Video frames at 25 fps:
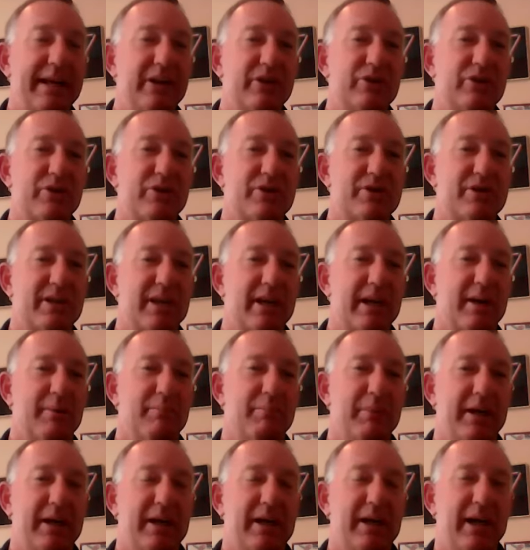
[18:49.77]

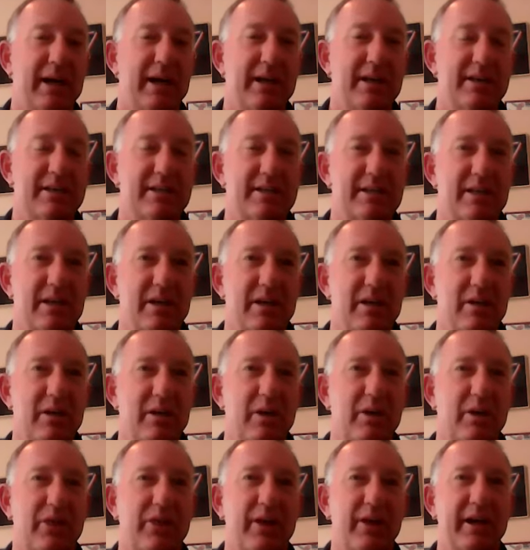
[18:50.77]
interesting because
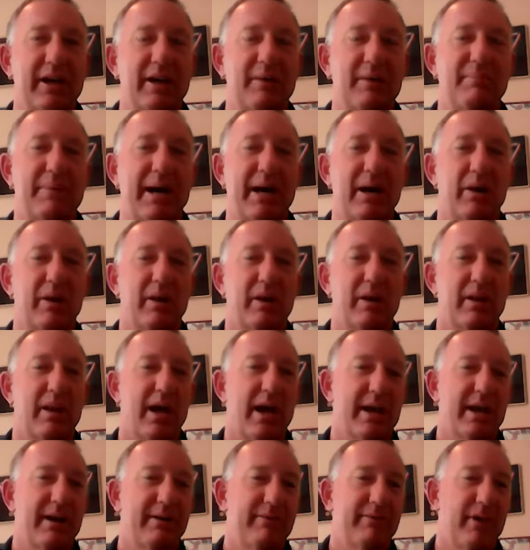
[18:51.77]
you think about a
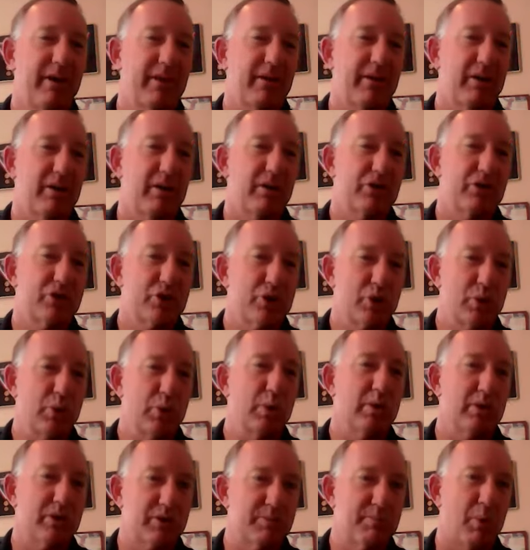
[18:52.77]
lot of other
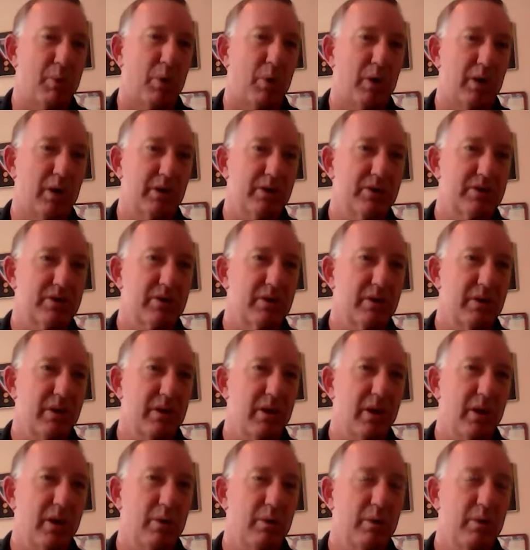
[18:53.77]
school sports,
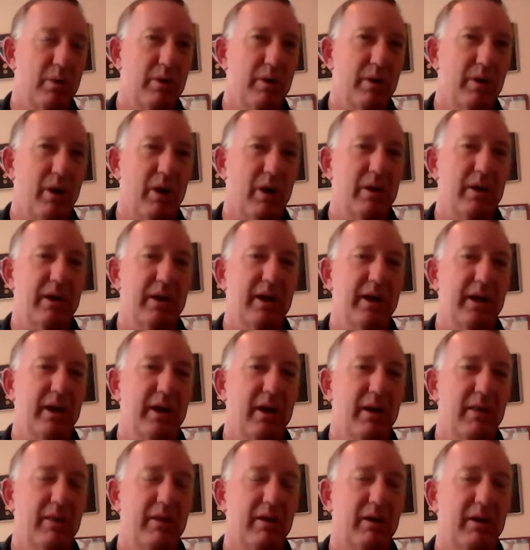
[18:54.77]
you know, there aren't any
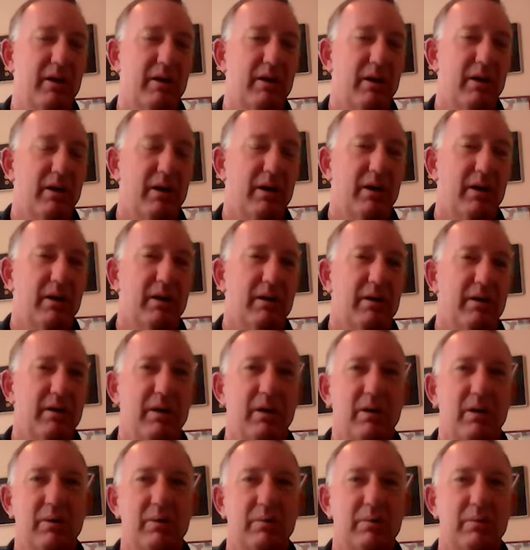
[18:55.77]
other, you
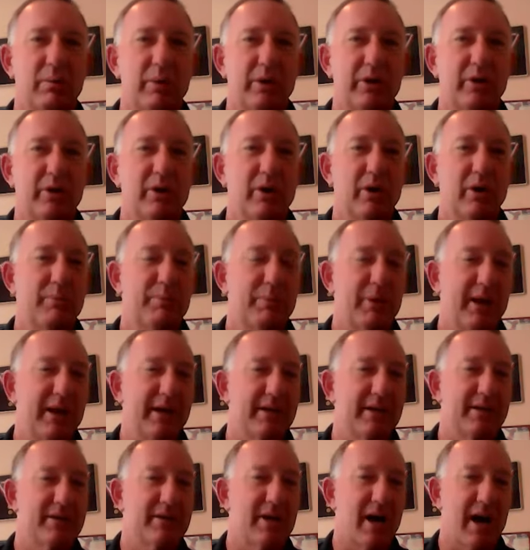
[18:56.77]
know, when you go play
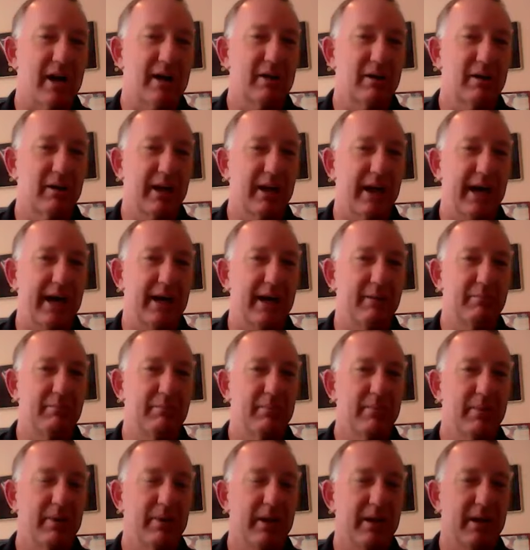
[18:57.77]
a soccer
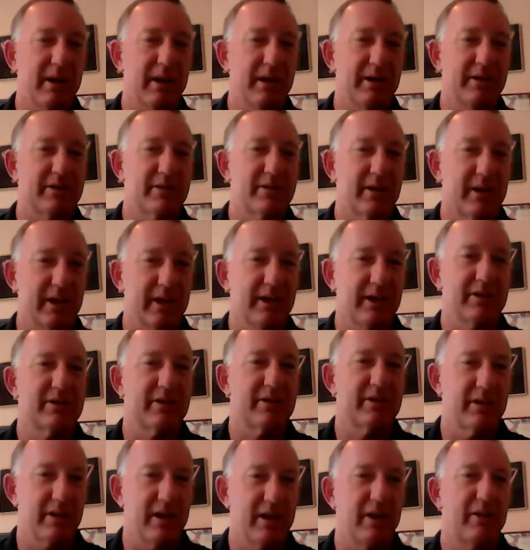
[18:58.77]
game, it's against
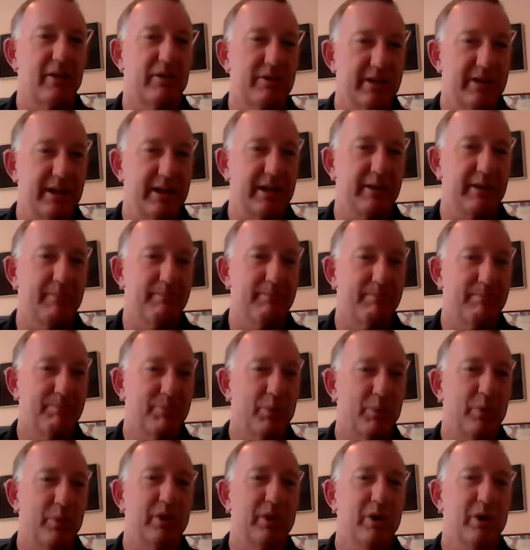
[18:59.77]
another team.
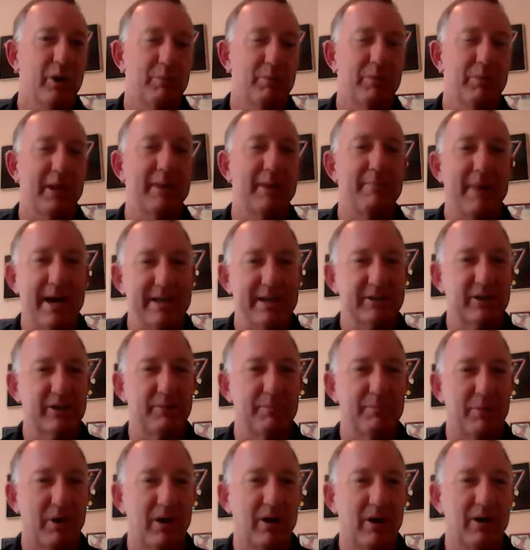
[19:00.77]
When you go play
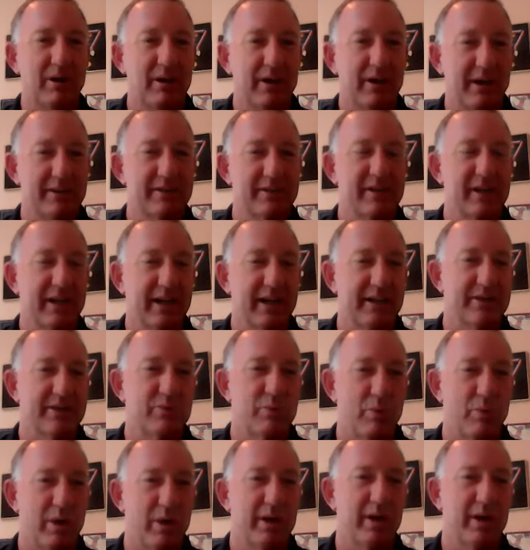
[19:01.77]
basketball, it's against